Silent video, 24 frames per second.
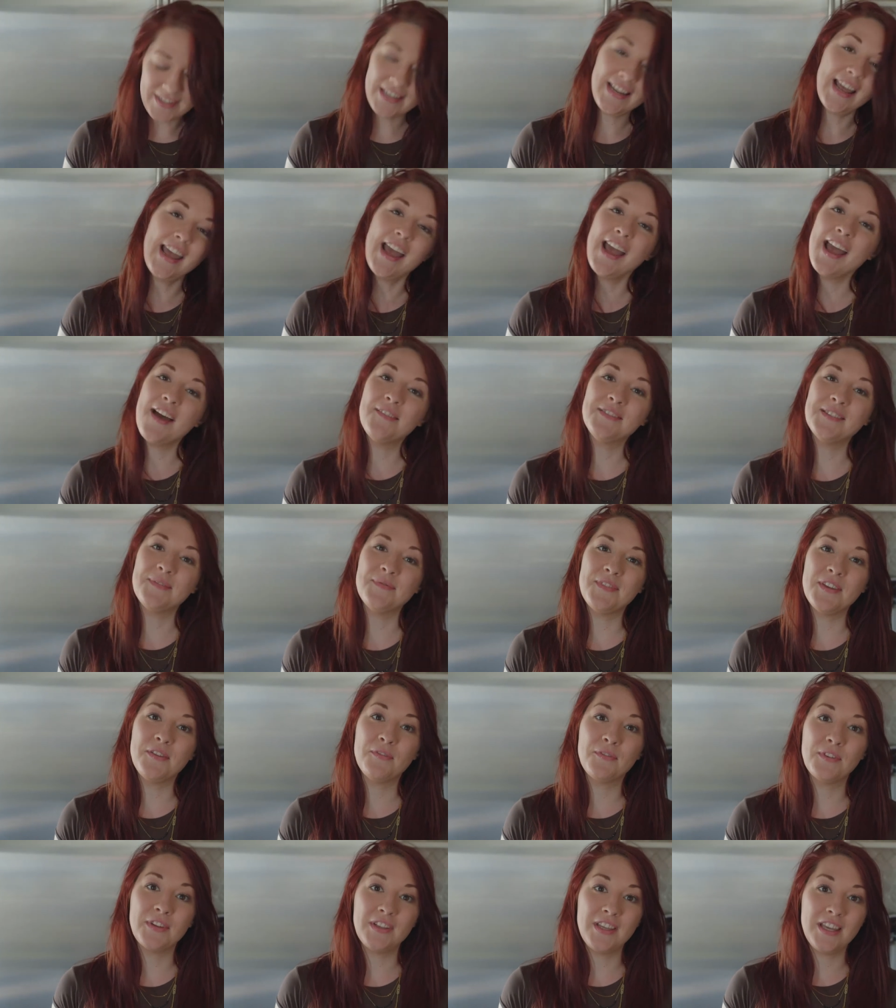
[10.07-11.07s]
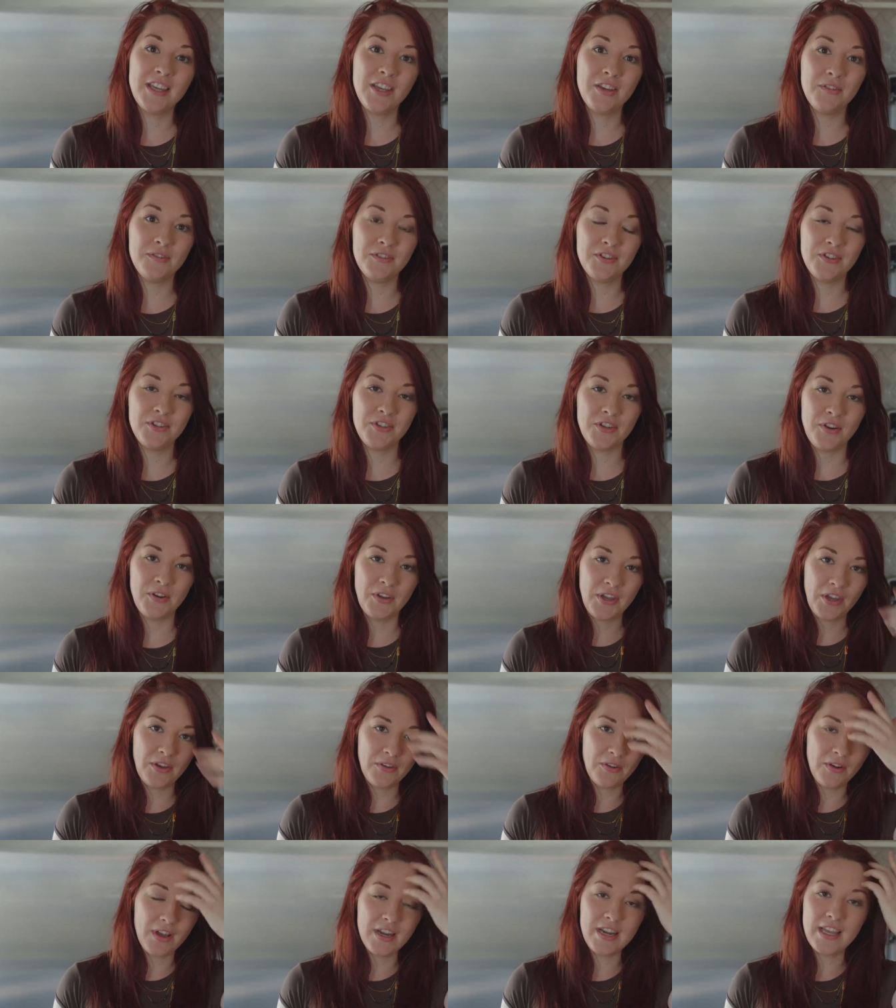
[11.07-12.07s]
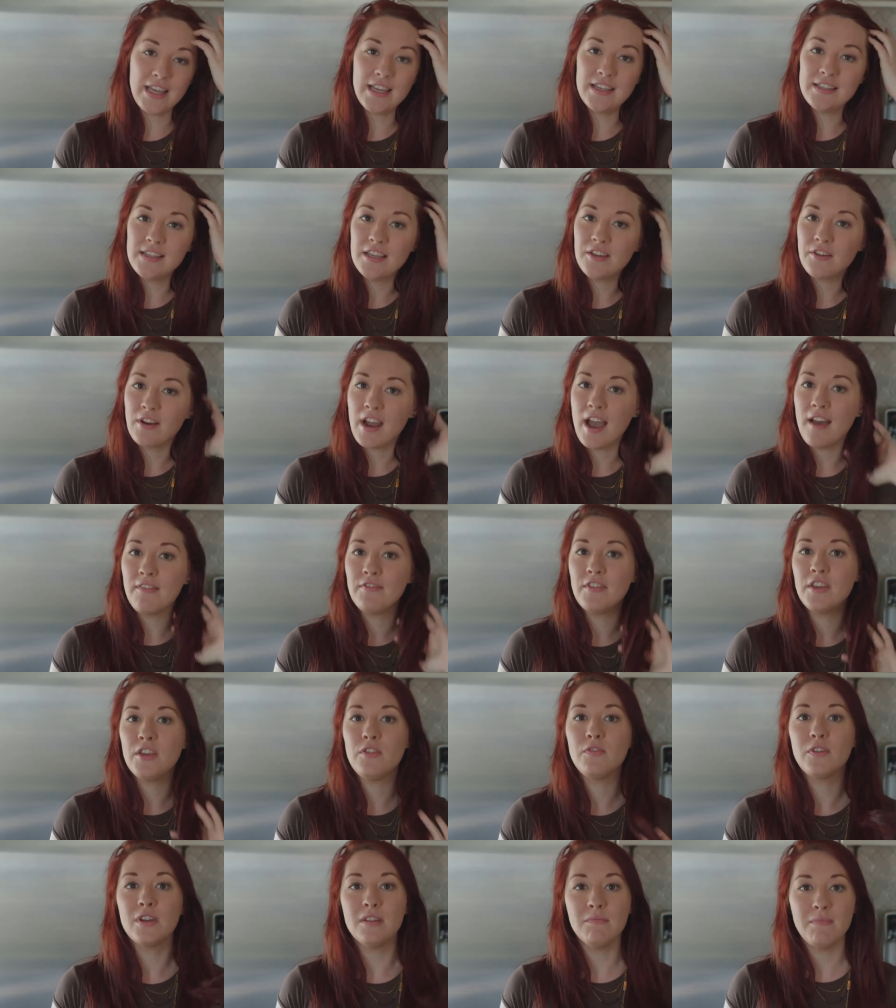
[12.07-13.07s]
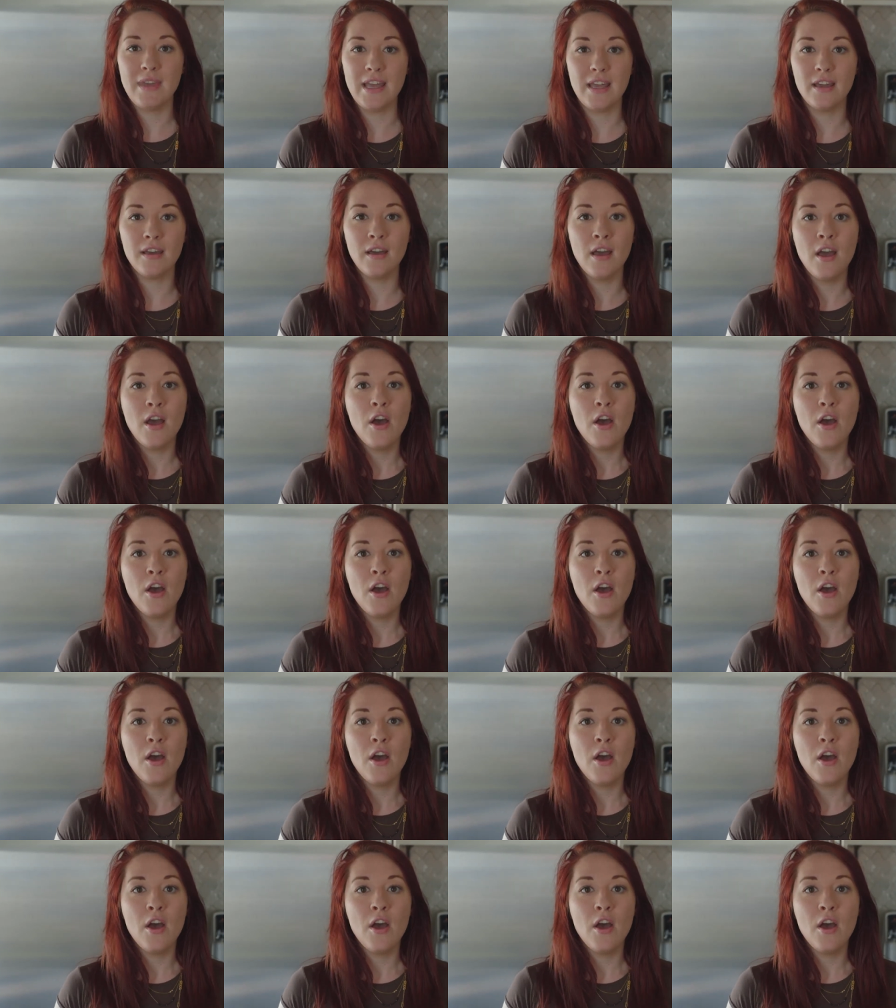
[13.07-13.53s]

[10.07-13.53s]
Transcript: Today I have something really cute to show you, an easy craft that you can make